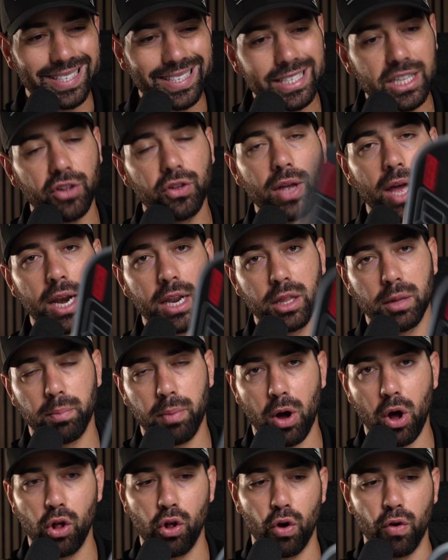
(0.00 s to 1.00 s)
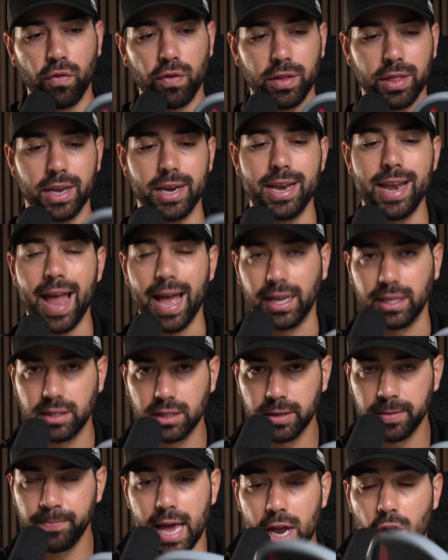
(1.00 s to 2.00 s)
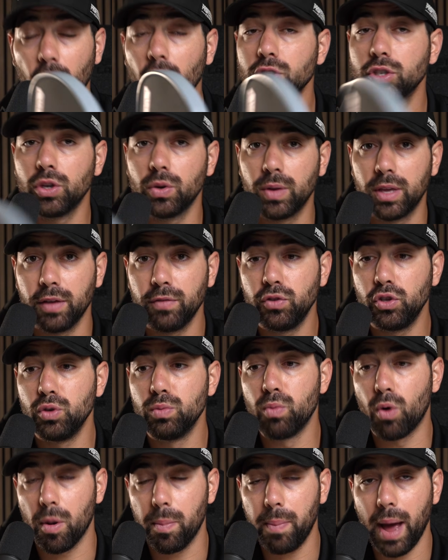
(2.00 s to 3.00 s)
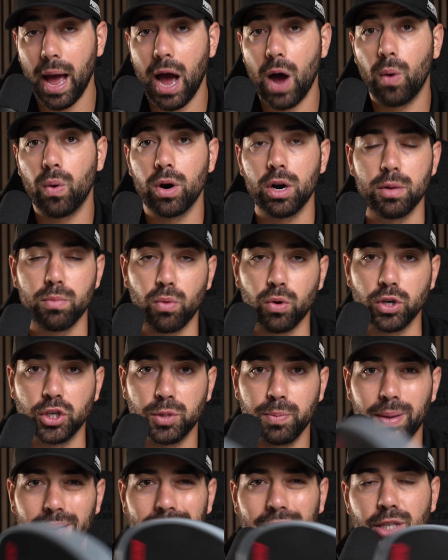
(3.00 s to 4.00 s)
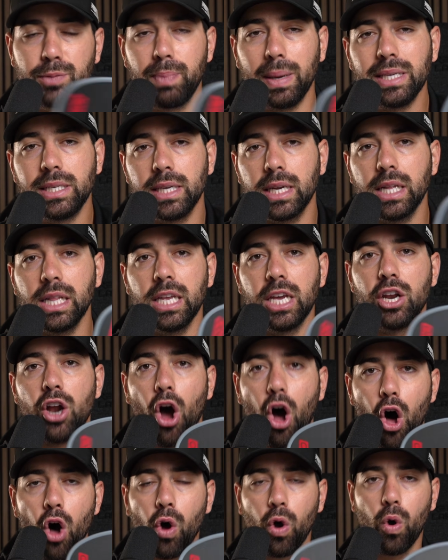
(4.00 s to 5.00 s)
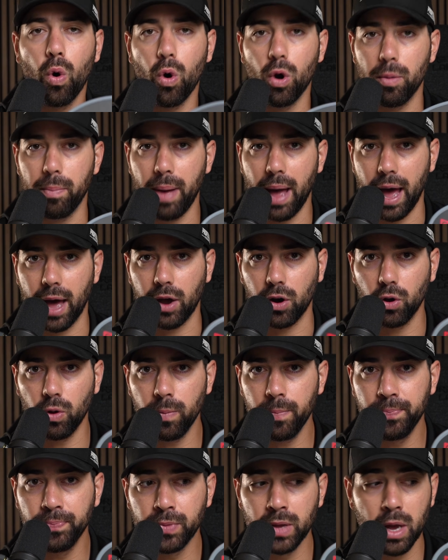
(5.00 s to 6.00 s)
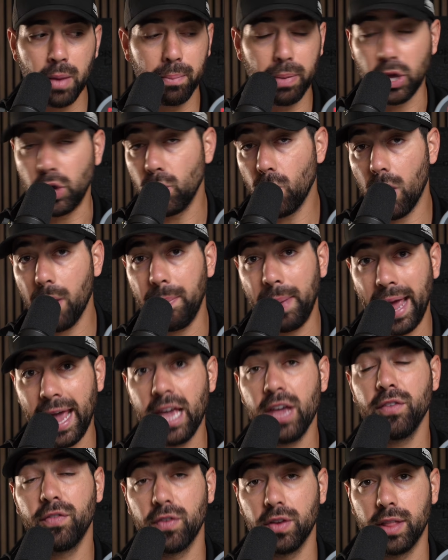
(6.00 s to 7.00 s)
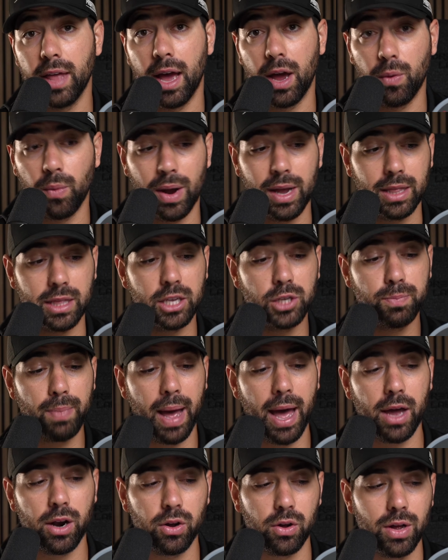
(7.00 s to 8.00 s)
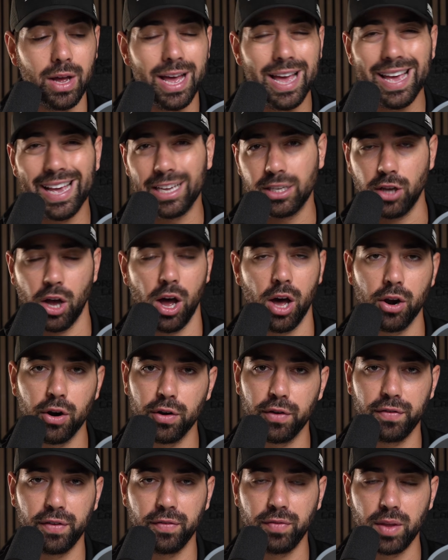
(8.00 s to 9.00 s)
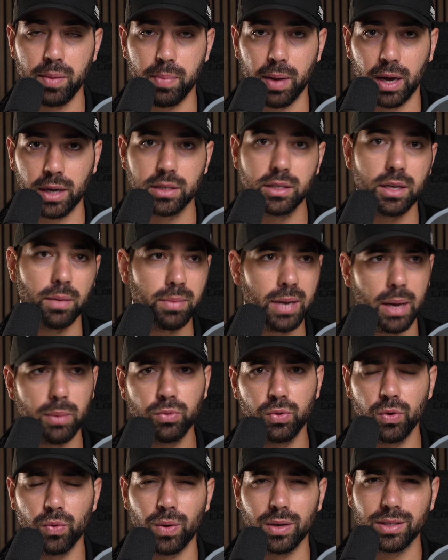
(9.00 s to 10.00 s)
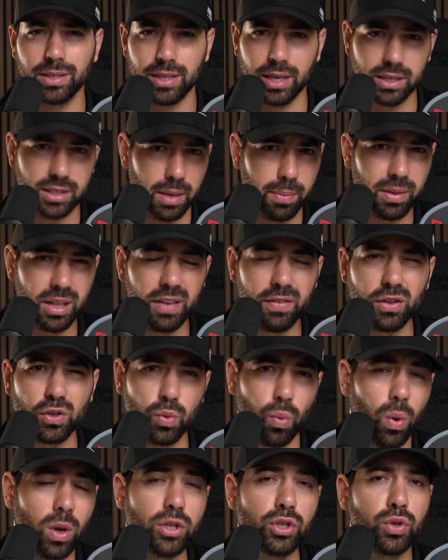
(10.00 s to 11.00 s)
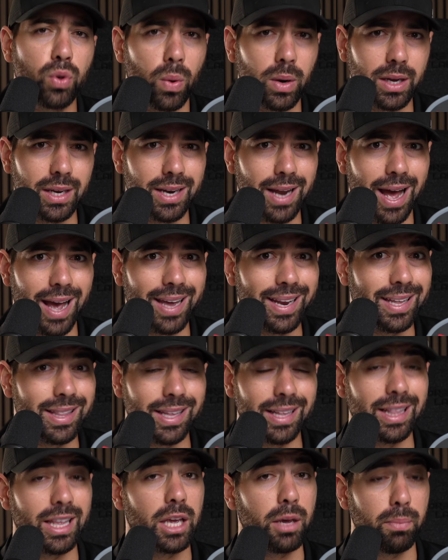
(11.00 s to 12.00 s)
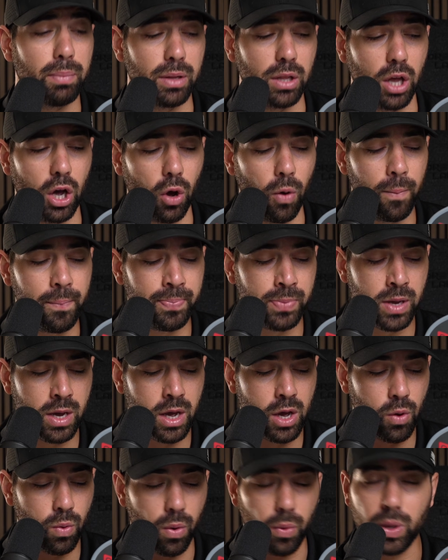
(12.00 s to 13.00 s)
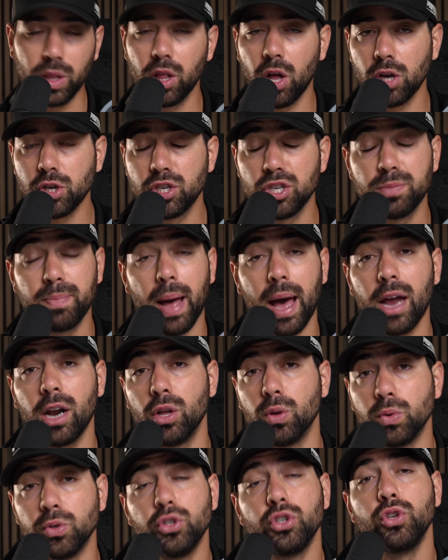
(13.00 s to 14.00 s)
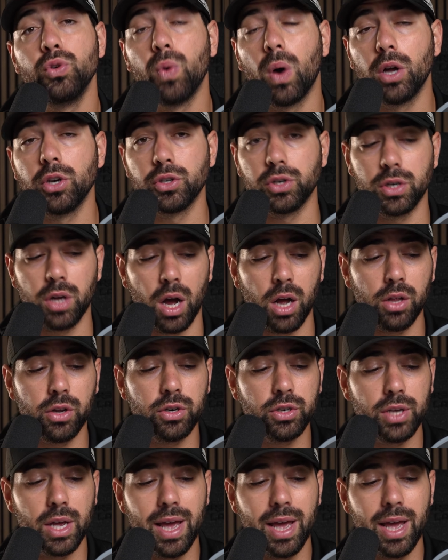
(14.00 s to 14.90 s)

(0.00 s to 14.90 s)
still getting the ball over the net. It also gives you more power and more spin. It's basically an all-court paddle, but you are paying for that, right? This paddle is 150 bucks. Sometimes we run sales. I believe it's 129 in the link below. When we launched this paddle, it was $200,